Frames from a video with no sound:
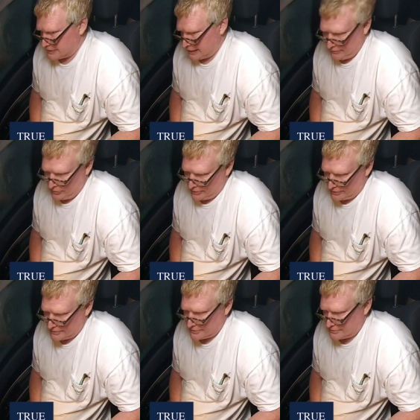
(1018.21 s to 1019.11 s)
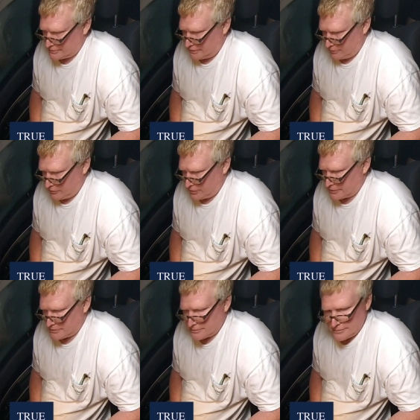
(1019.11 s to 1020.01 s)
eight weeks, couple
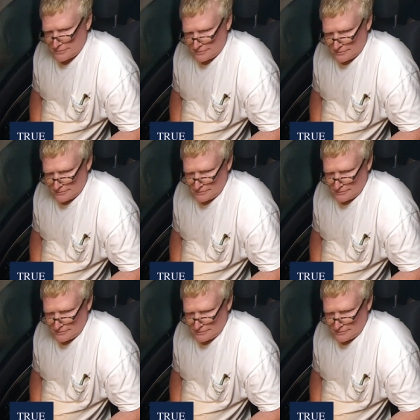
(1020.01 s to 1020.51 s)
months. Okay.